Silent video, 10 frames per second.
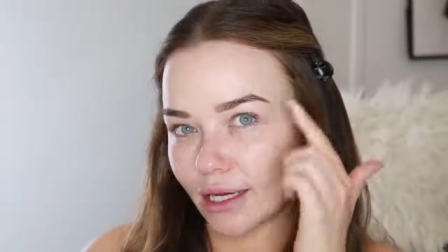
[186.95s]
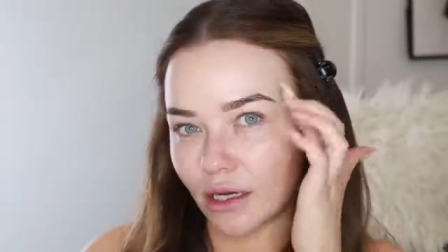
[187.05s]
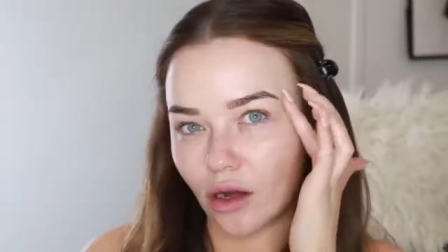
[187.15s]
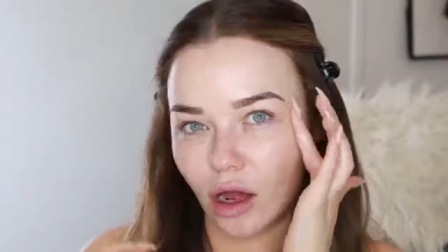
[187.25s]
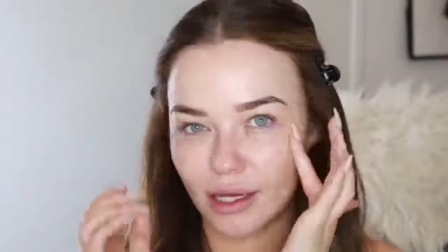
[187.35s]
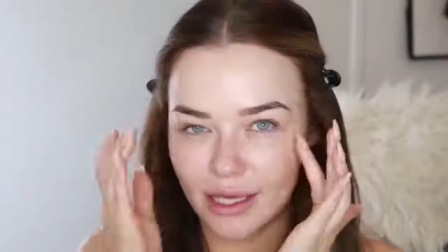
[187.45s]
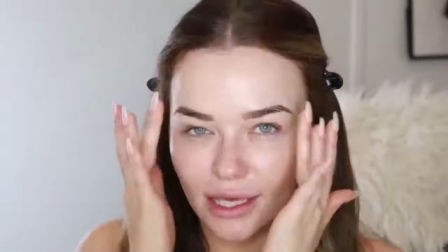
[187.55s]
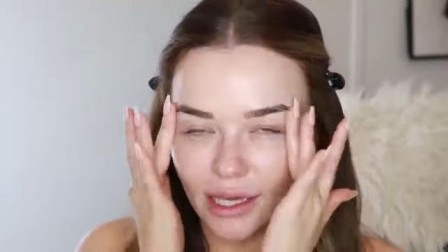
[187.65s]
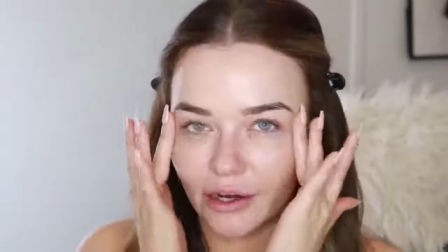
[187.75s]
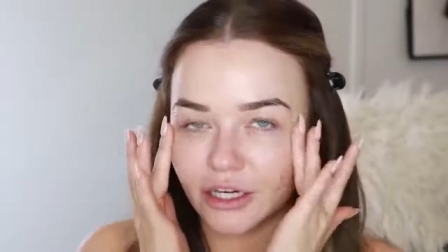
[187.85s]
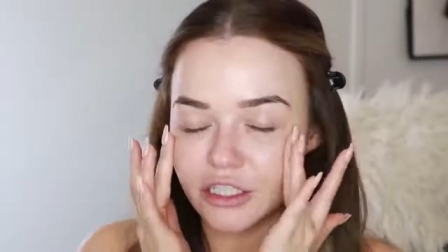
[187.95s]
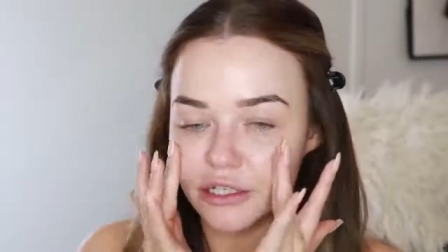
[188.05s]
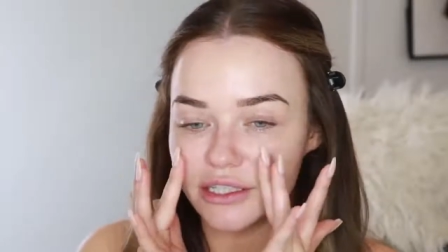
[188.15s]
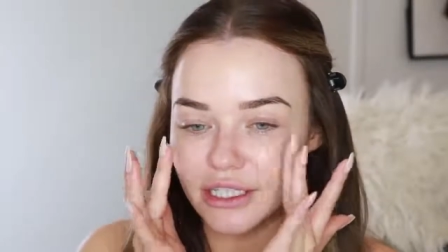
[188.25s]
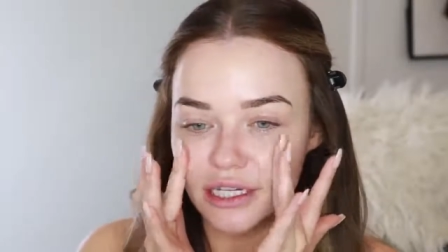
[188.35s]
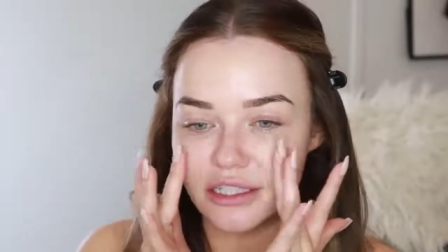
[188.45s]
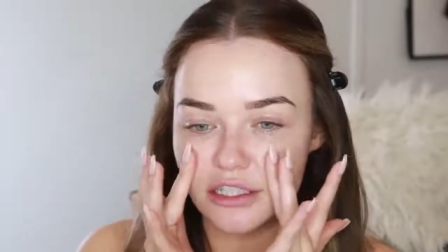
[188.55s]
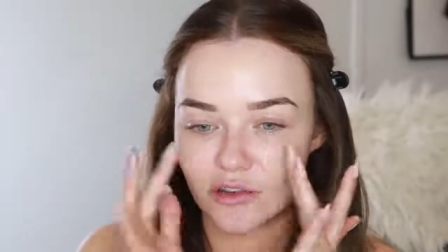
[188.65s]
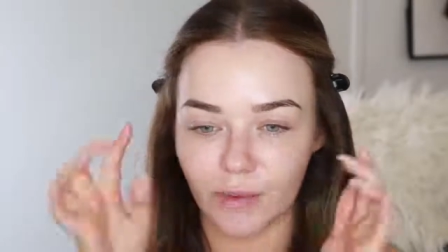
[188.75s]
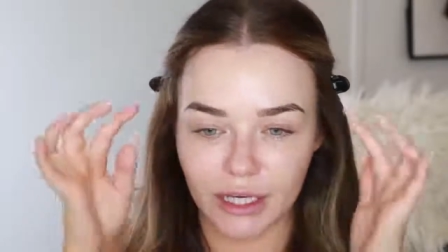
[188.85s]
like along here during the day and
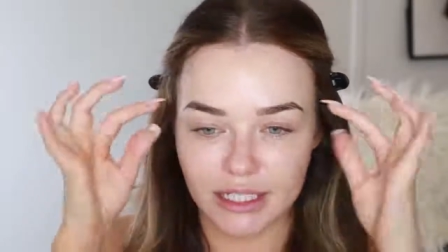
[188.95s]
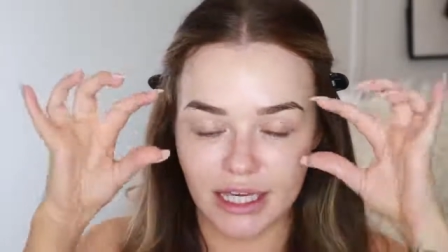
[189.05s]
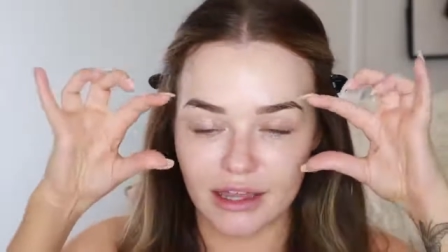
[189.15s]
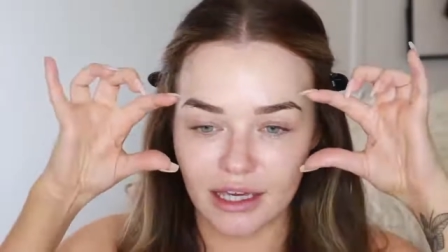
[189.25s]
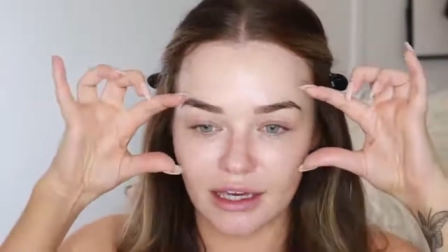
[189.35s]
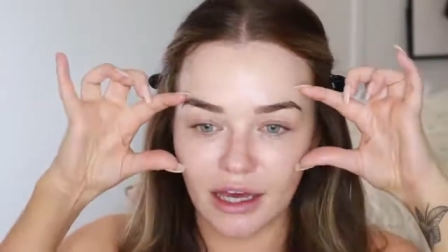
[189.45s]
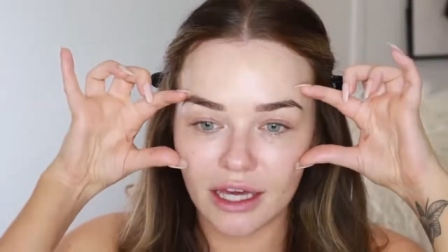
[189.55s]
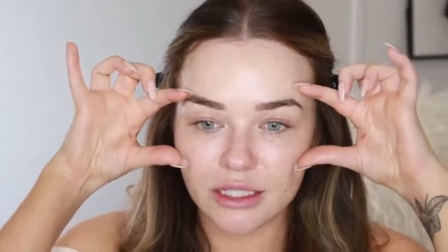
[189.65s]
stuff because I think